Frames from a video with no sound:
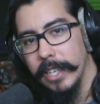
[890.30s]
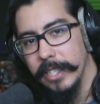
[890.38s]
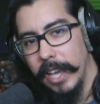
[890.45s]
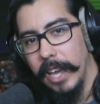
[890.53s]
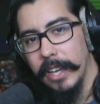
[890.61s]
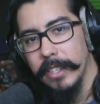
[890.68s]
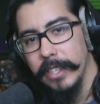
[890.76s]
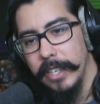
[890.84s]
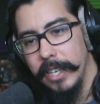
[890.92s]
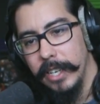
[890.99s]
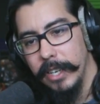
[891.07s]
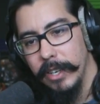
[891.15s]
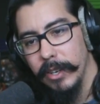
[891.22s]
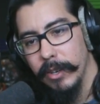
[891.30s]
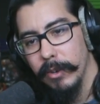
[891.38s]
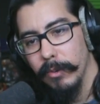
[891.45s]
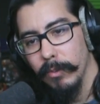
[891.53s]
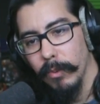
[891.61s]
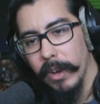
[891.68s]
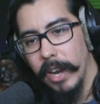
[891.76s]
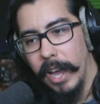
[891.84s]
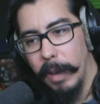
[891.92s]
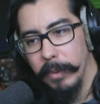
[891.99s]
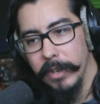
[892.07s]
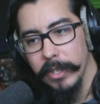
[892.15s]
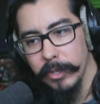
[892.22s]
exactly what
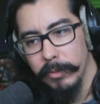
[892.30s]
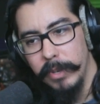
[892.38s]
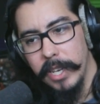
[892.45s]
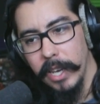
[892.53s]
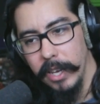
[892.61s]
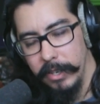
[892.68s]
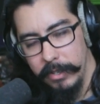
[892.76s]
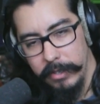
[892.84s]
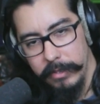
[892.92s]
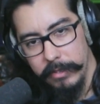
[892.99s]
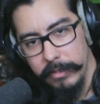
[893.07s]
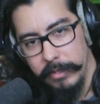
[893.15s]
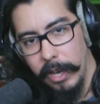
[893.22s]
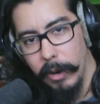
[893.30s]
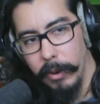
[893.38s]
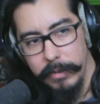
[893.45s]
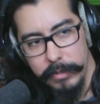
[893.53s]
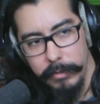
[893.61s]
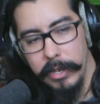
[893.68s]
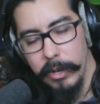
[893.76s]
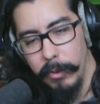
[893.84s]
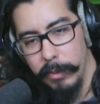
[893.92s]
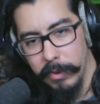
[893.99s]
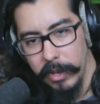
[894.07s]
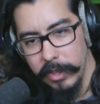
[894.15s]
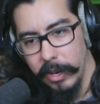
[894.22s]
happened this weekend, Now, I know
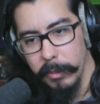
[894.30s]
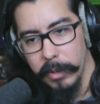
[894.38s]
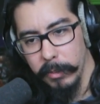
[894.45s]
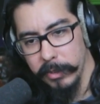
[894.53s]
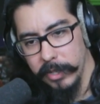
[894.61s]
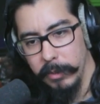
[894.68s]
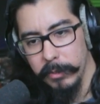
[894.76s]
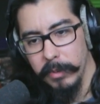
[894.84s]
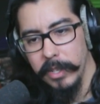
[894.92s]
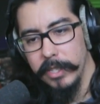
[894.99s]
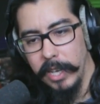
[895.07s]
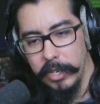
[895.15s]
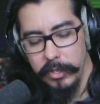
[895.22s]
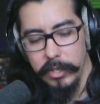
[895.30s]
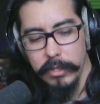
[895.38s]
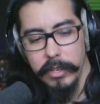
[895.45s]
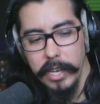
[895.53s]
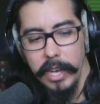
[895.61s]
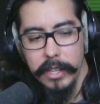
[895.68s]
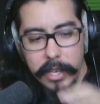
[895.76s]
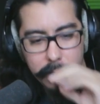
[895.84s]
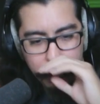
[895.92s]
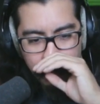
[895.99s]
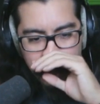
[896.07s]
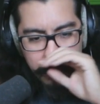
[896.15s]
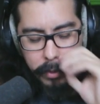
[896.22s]
we brought that up a couple times, but let's actually look at
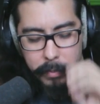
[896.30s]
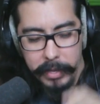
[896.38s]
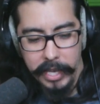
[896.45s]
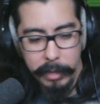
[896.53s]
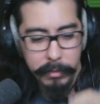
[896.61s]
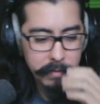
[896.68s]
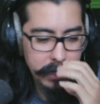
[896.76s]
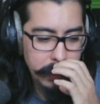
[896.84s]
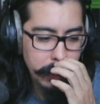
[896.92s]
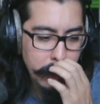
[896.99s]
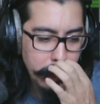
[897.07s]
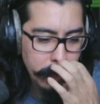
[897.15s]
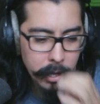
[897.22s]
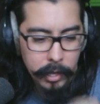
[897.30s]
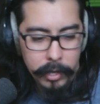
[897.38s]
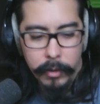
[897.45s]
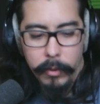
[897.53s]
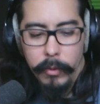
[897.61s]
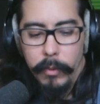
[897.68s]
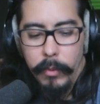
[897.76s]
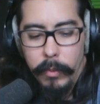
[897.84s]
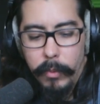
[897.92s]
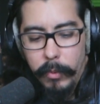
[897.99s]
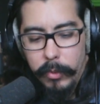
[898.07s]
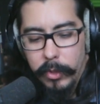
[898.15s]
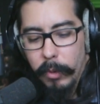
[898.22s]
like what became of it.
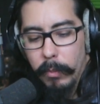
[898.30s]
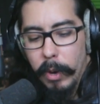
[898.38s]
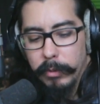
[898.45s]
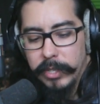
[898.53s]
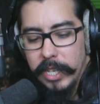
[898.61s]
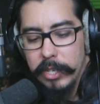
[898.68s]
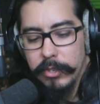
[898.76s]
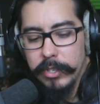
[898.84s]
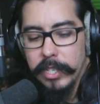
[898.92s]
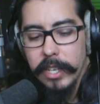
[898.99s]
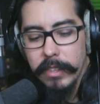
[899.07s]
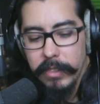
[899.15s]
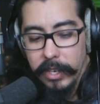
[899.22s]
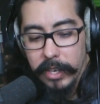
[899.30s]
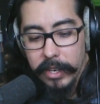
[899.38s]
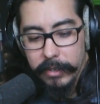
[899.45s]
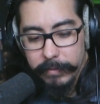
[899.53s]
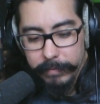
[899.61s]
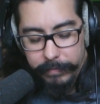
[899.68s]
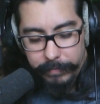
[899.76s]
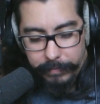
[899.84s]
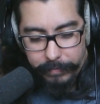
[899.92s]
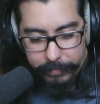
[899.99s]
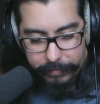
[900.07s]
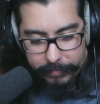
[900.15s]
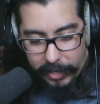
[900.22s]
The most interesting thing,
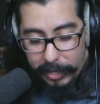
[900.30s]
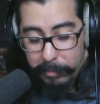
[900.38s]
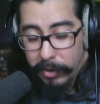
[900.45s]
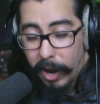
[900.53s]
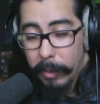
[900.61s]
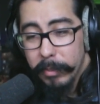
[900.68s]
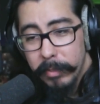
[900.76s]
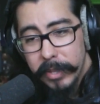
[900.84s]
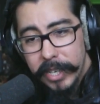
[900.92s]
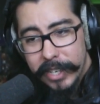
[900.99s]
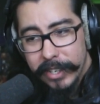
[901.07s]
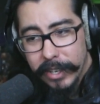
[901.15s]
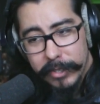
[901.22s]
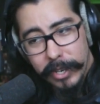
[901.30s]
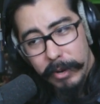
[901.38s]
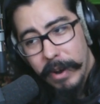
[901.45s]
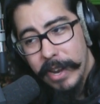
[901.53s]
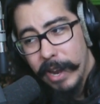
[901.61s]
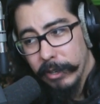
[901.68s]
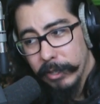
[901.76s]
and probably, I'll tell you